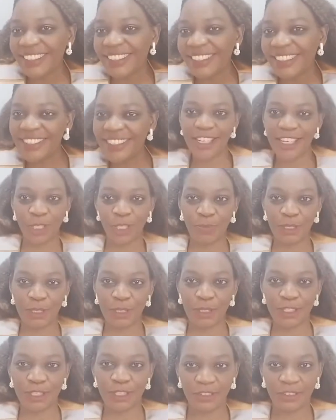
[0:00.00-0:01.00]
in a
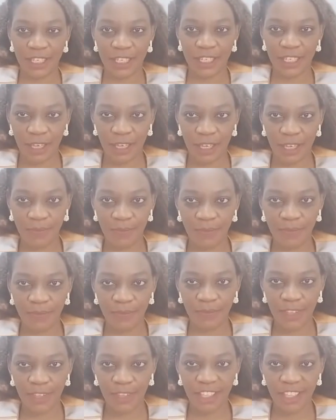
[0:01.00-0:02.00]
specific time
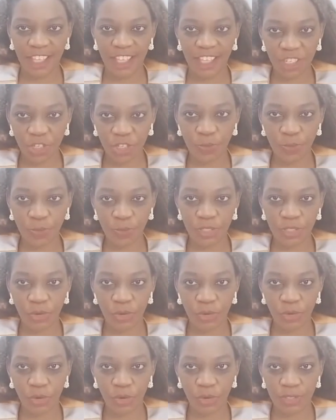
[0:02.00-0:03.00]
that you put
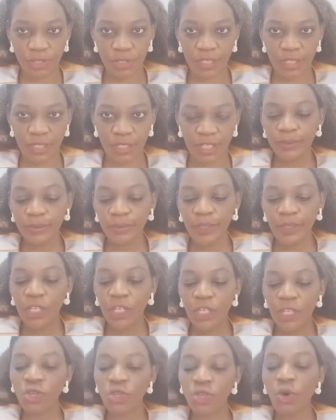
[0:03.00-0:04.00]
across.
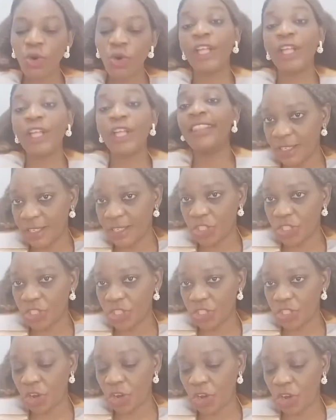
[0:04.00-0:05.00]
So these
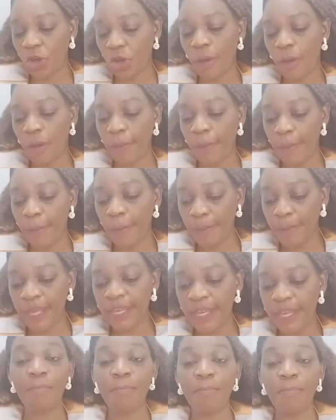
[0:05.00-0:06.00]
social
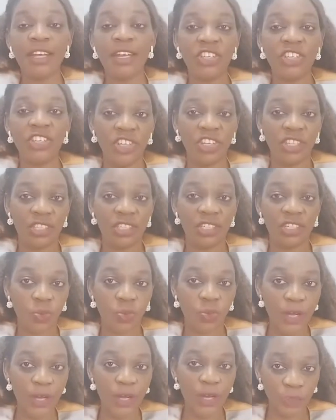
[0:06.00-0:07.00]
media managers,
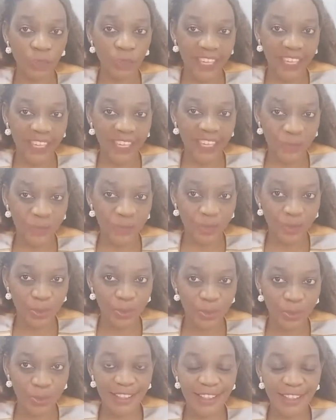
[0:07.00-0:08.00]
what do they
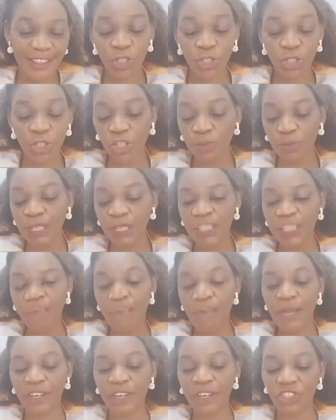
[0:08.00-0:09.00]
do? The social
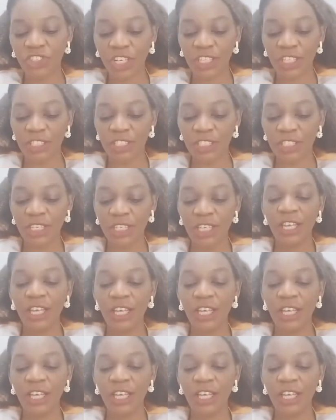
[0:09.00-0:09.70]
media managers